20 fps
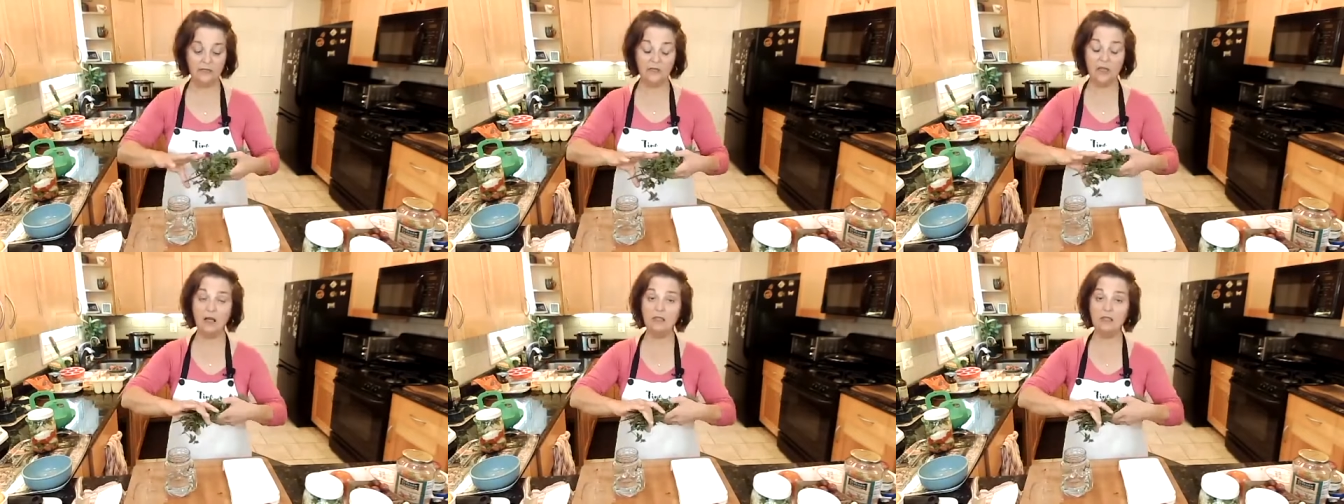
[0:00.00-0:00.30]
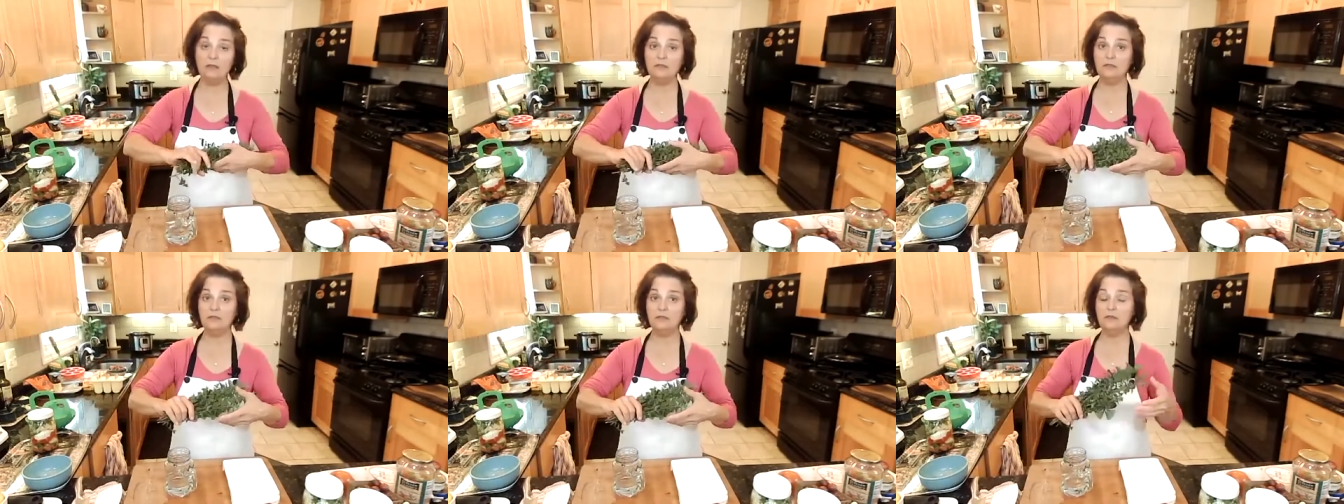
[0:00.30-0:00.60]
The
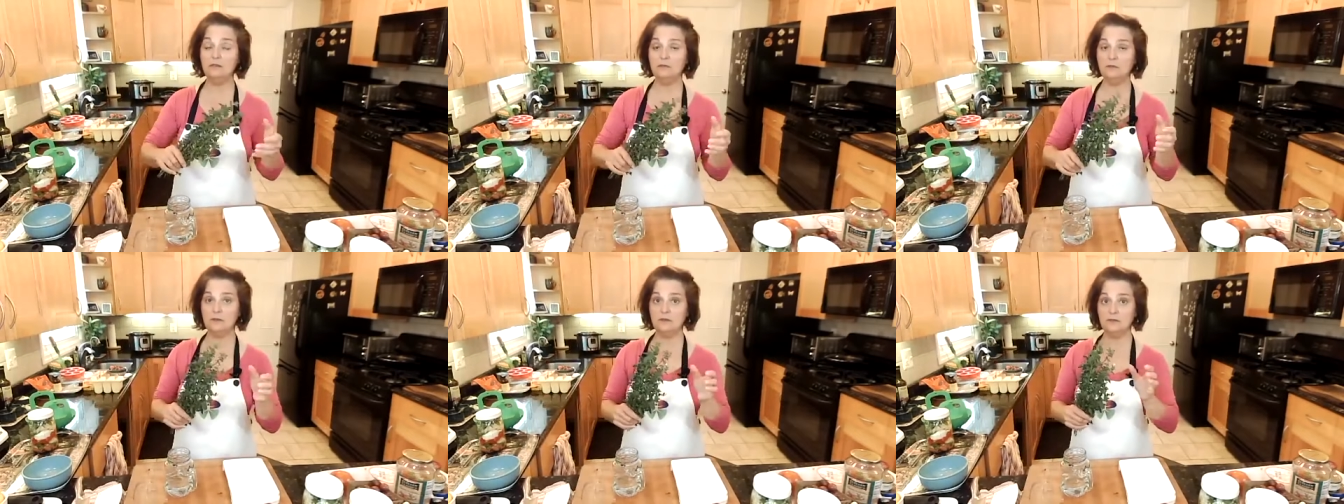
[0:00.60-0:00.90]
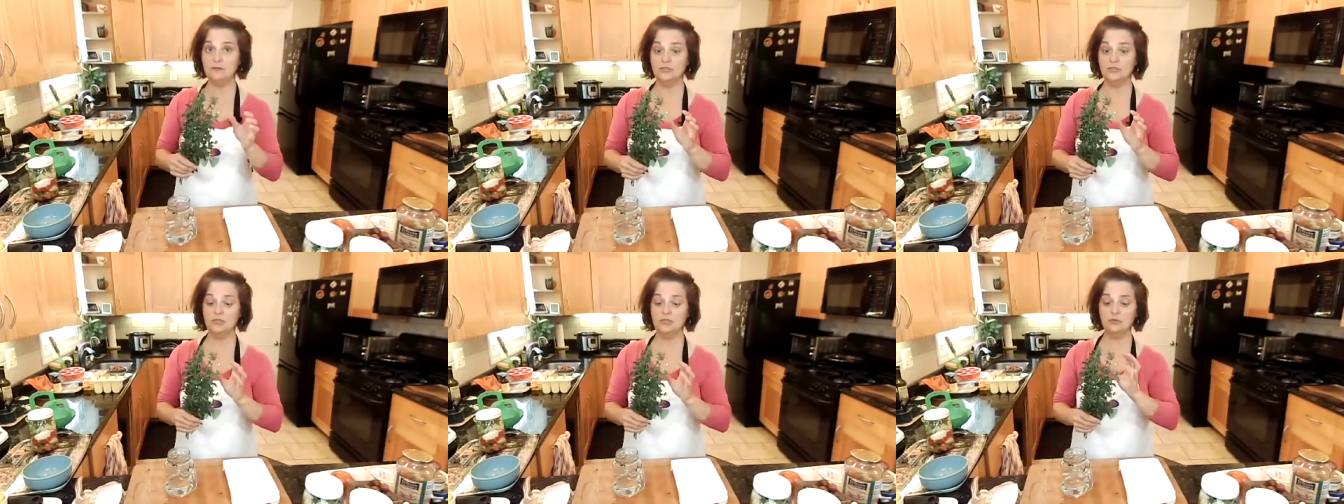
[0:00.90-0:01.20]
other thing you
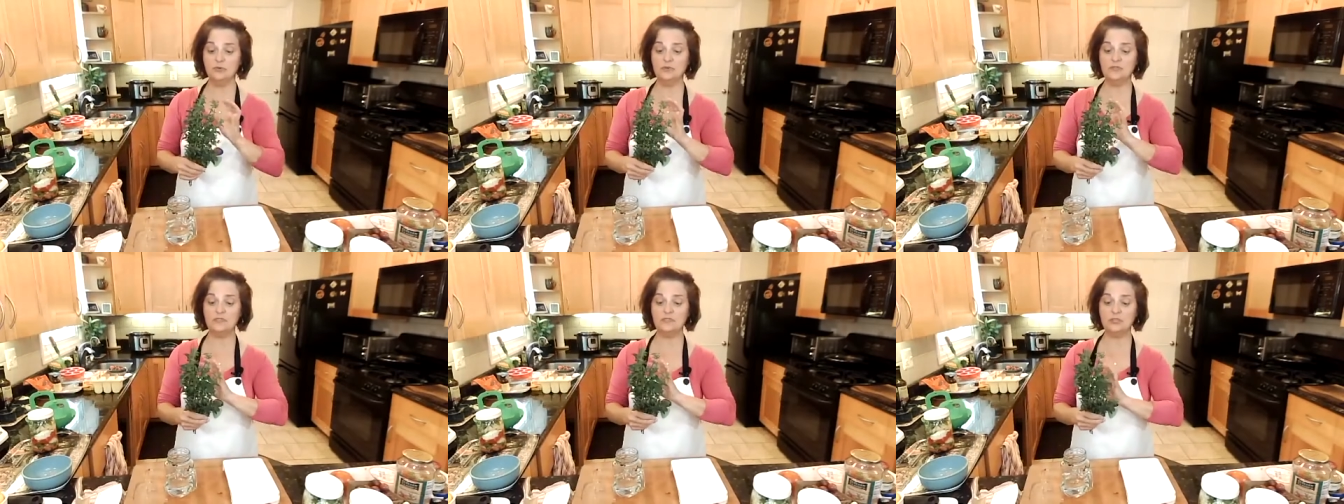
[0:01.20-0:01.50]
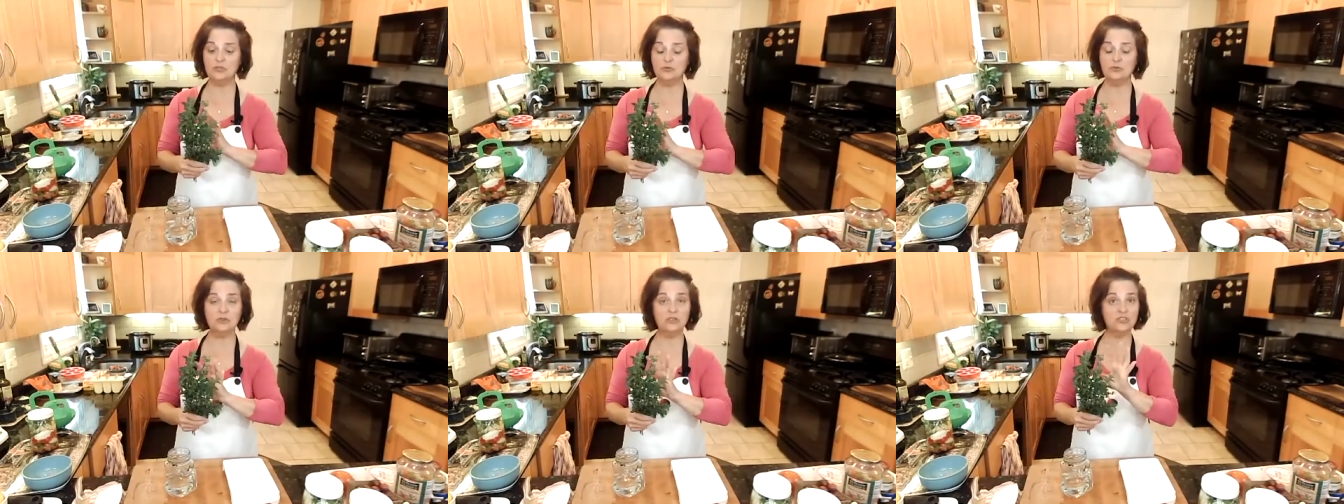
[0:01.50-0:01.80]
can do is
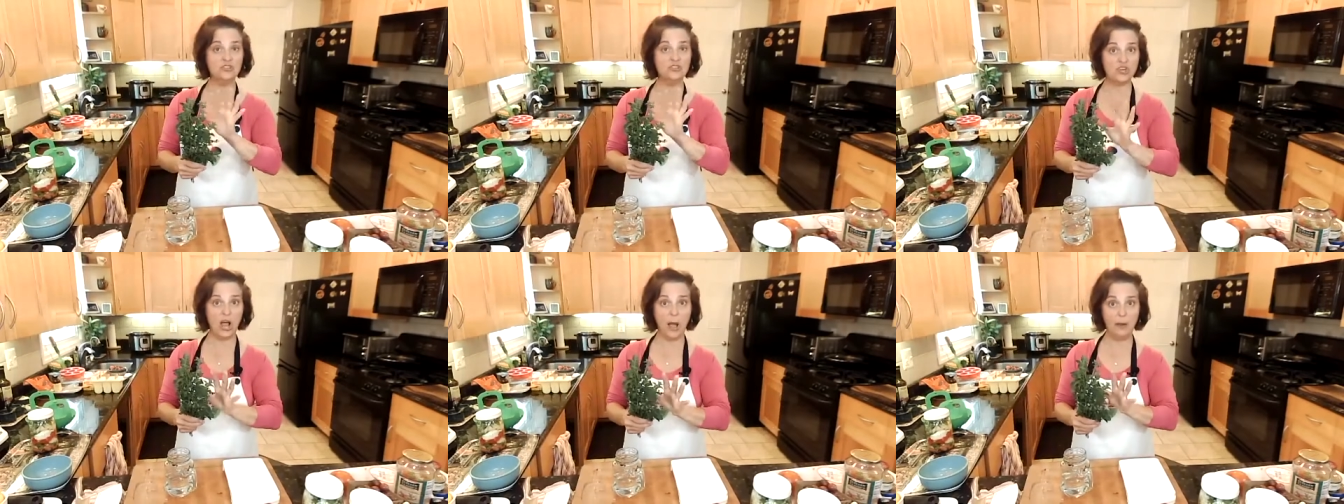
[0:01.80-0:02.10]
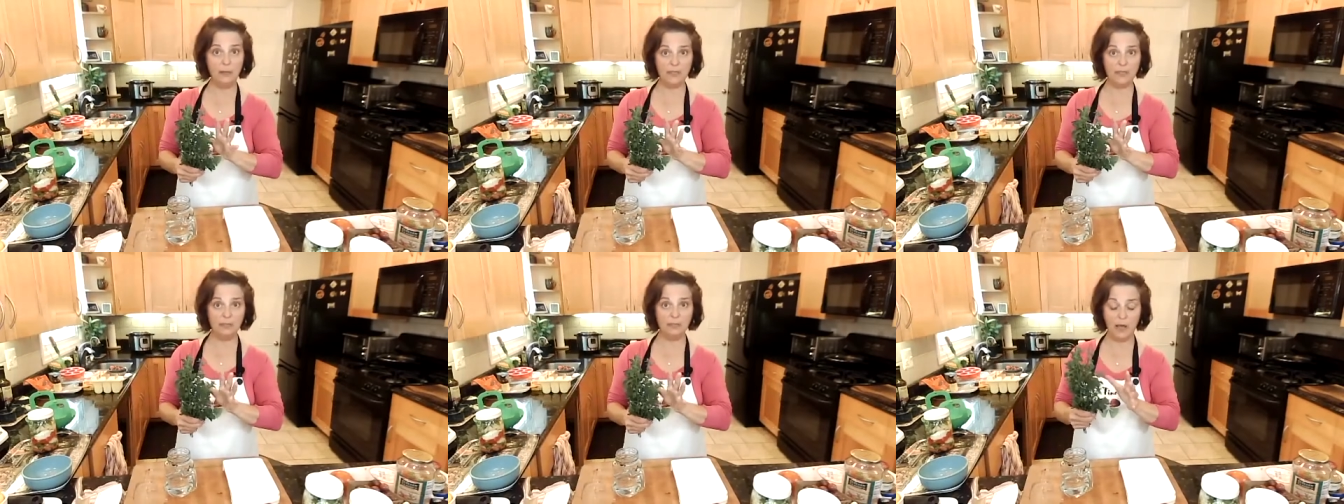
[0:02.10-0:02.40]
you can
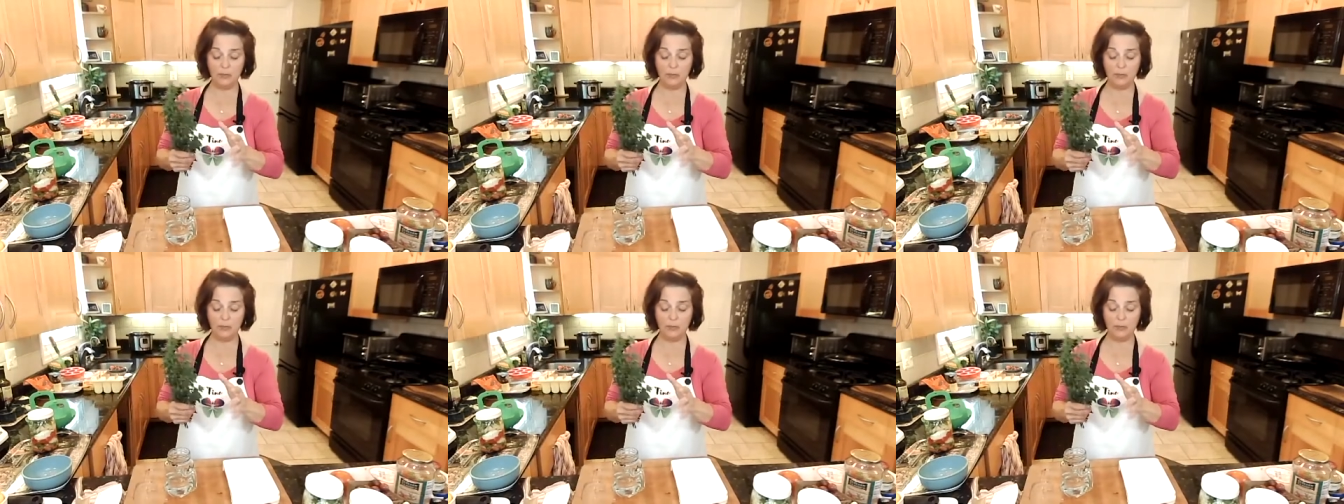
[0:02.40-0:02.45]
chop them